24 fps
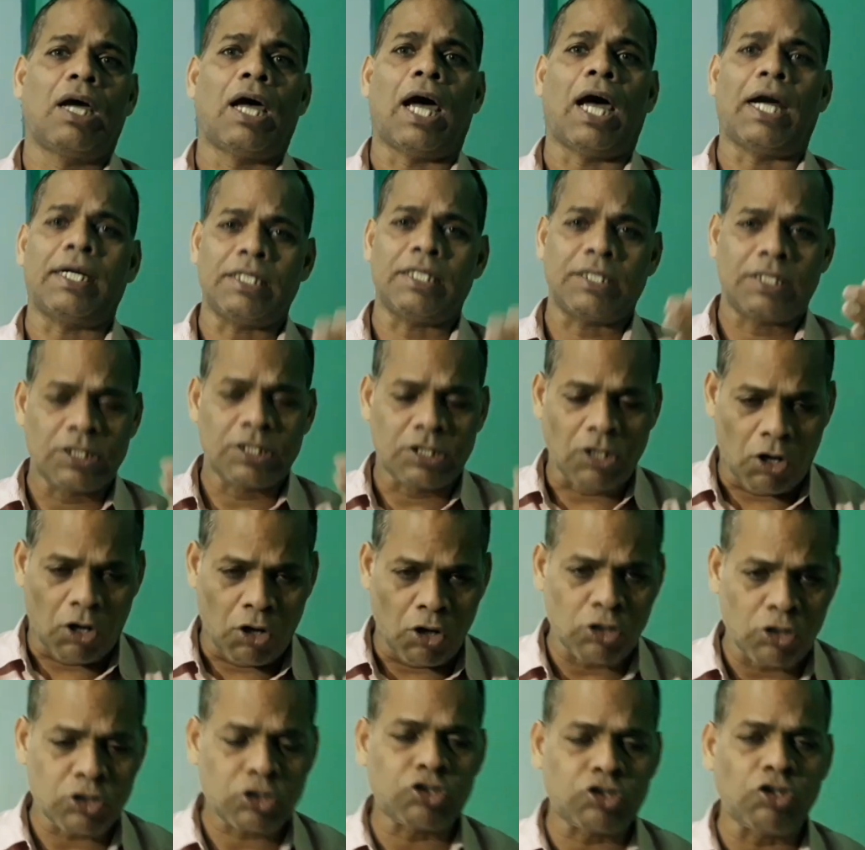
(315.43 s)
And it is
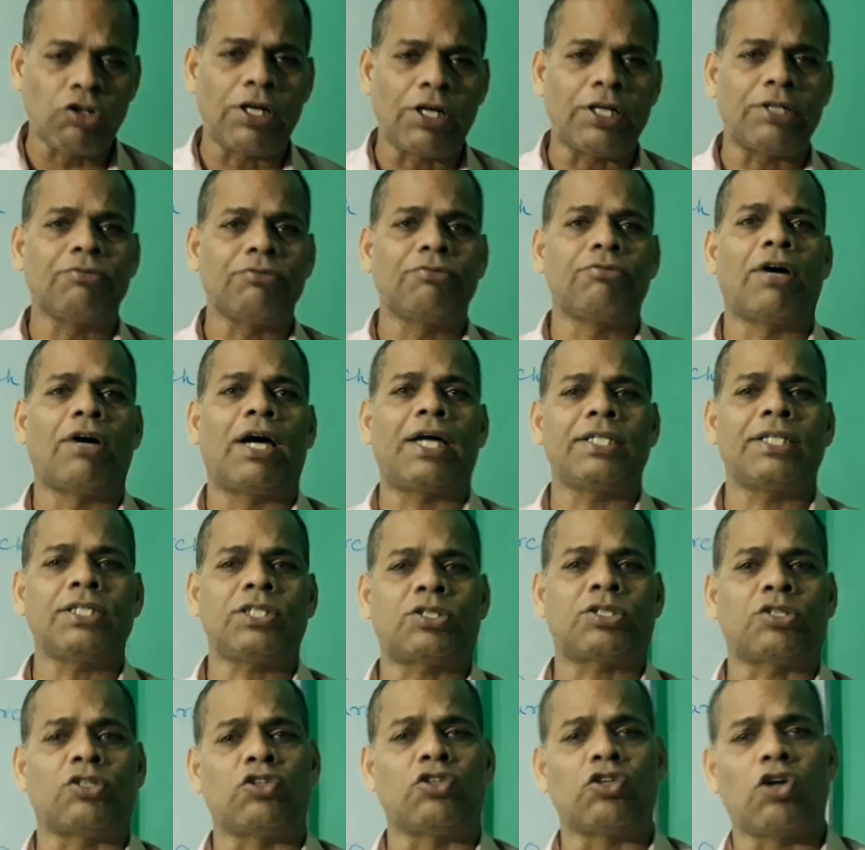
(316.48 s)
also
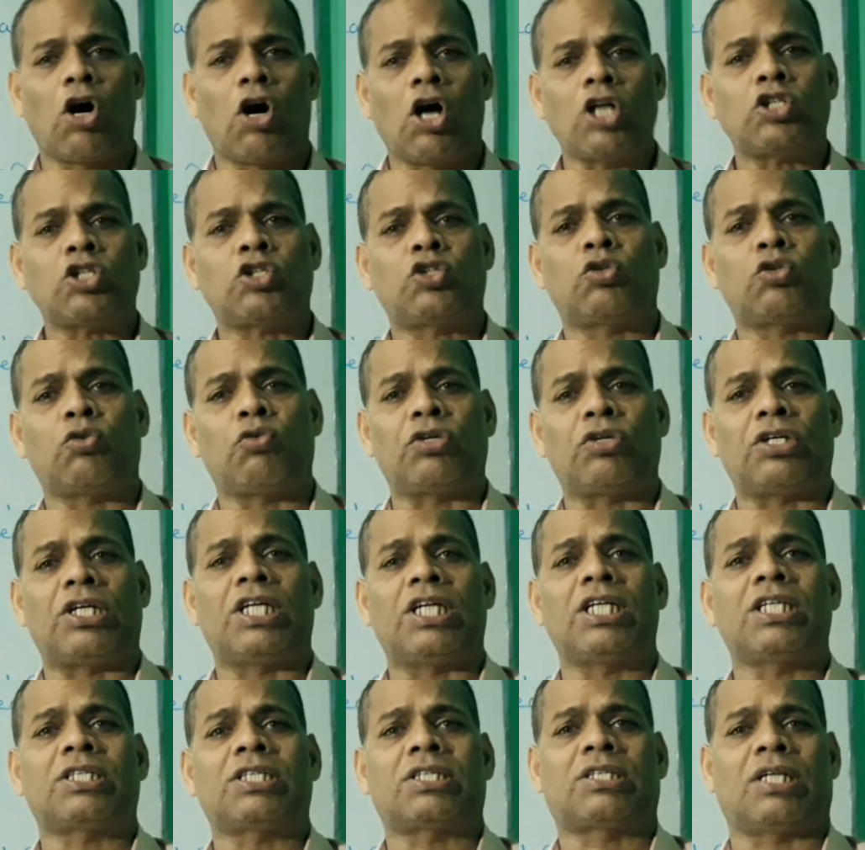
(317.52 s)
advised not to
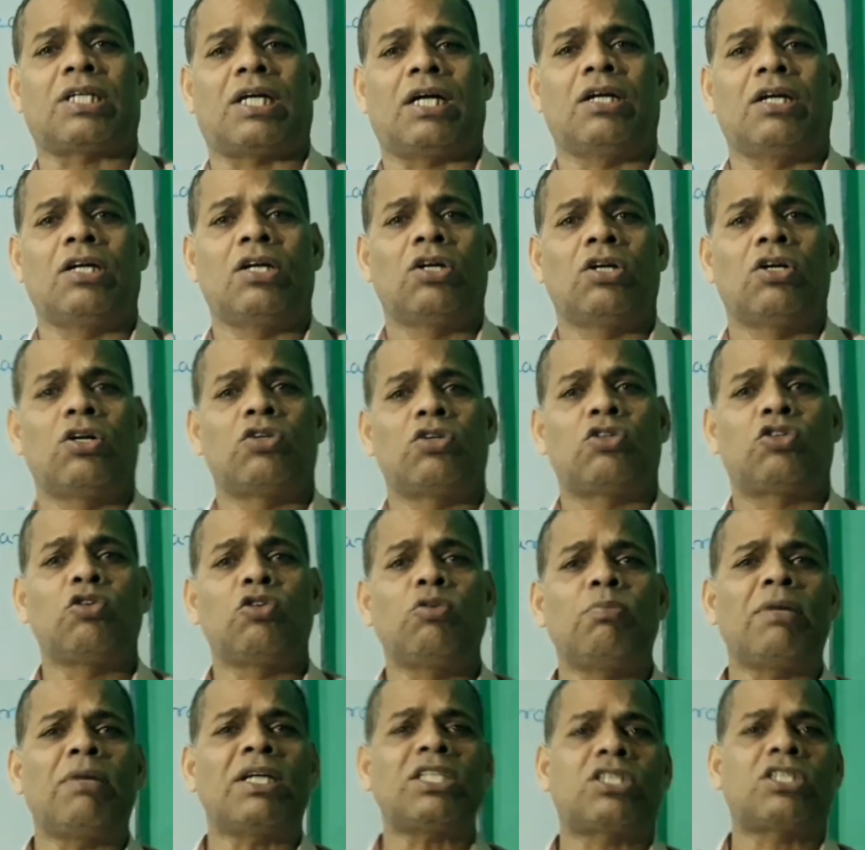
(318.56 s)
eat too
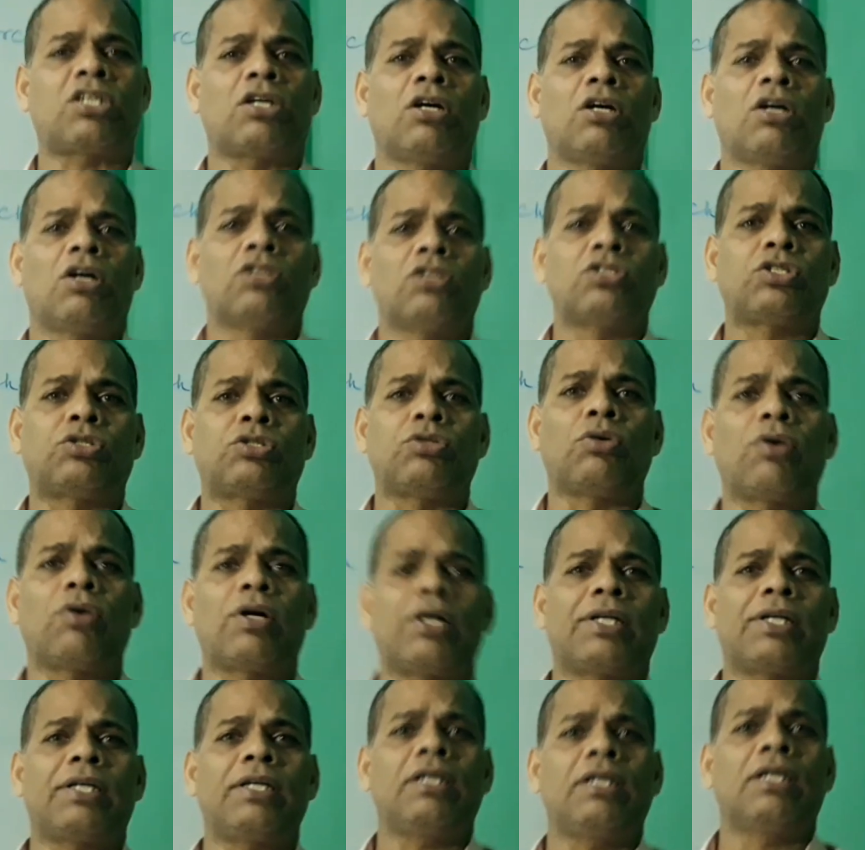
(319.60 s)
much
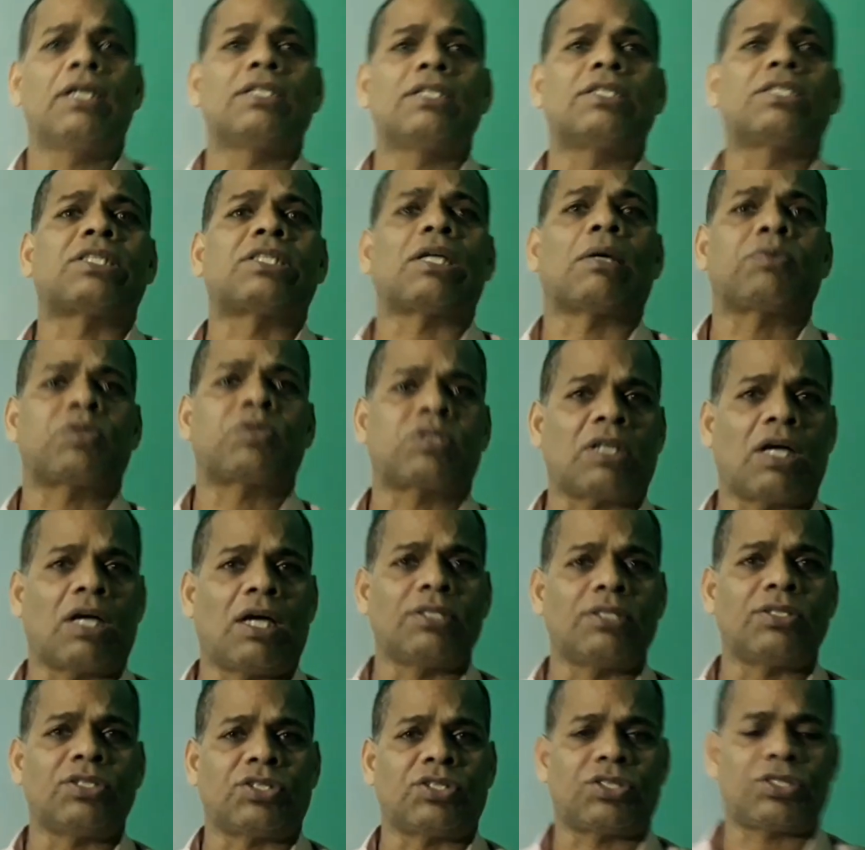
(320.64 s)
sugary
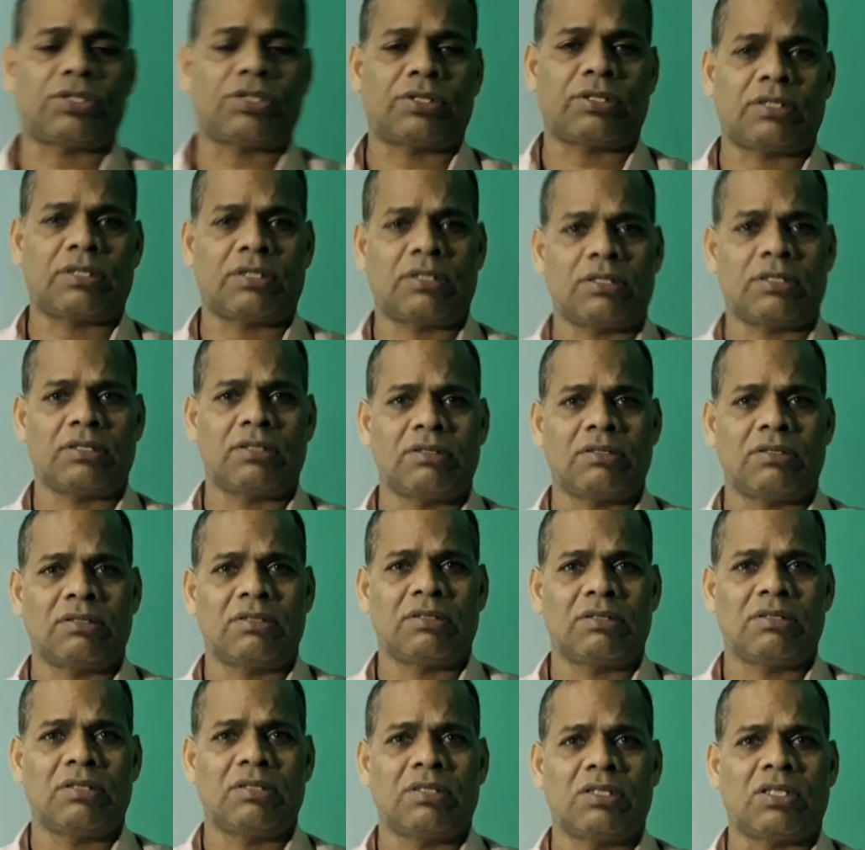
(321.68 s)
substance
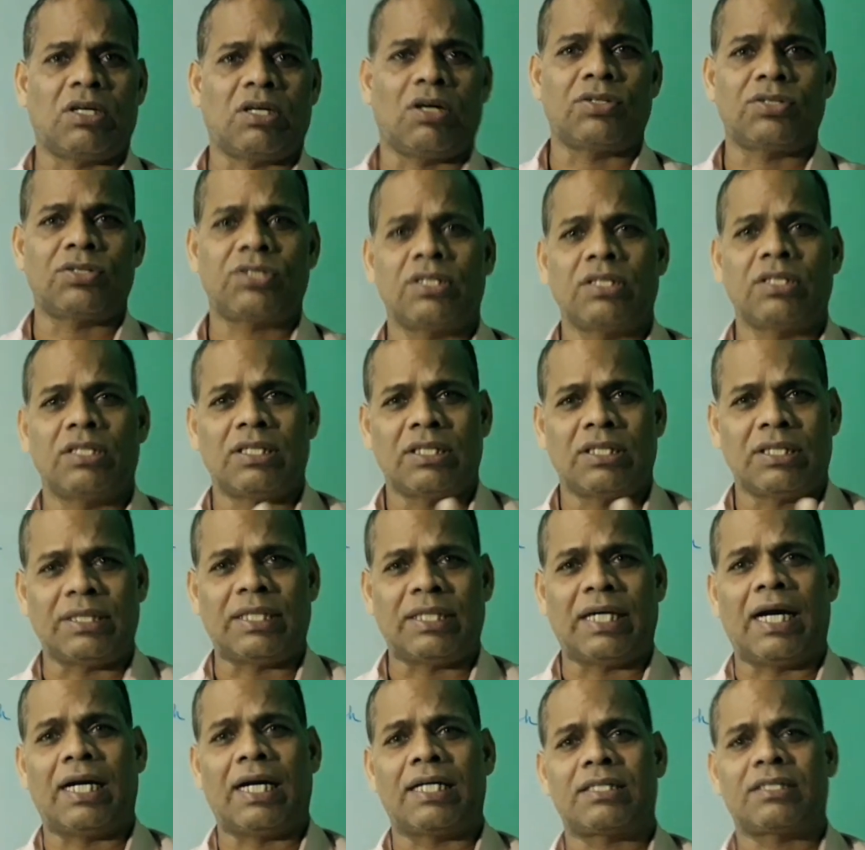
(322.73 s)
because
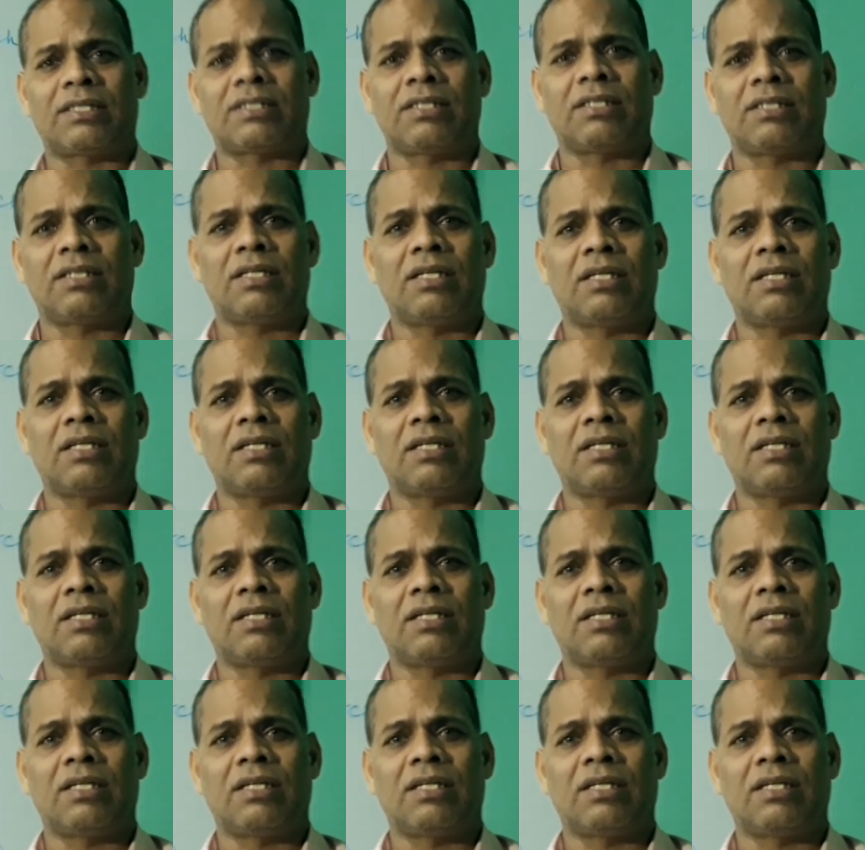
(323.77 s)
that